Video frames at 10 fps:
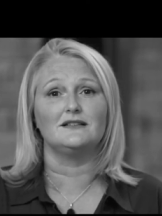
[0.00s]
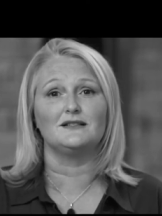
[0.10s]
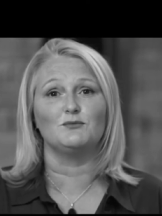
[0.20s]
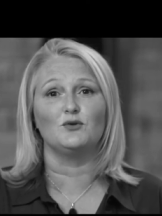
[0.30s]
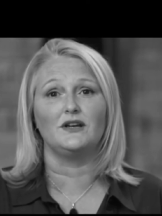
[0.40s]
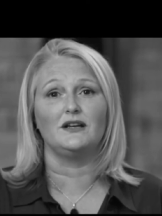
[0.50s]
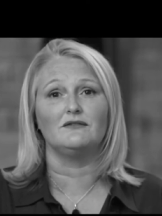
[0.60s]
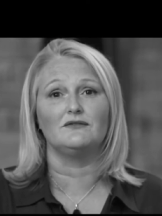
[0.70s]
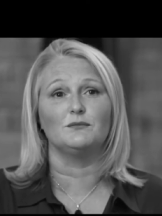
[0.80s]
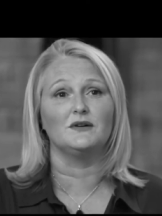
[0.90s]
this morning
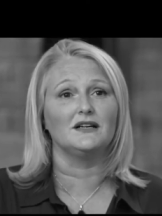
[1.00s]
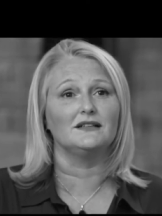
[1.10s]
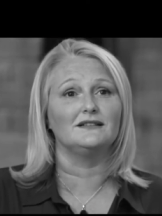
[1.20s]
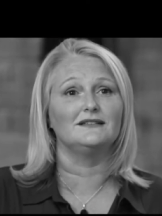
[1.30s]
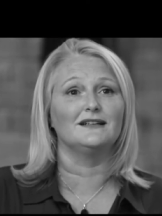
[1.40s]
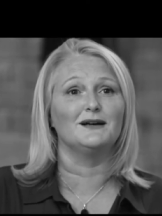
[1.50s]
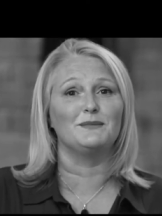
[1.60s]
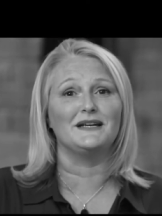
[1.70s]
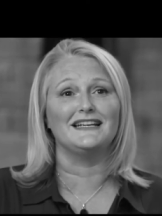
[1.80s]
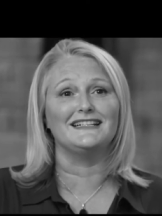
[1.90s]
for my
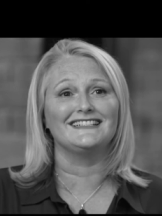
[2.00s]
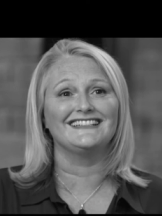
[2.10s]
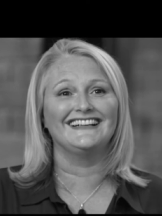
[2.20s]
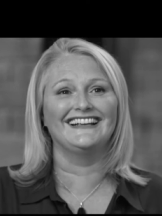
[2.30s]
diabetes.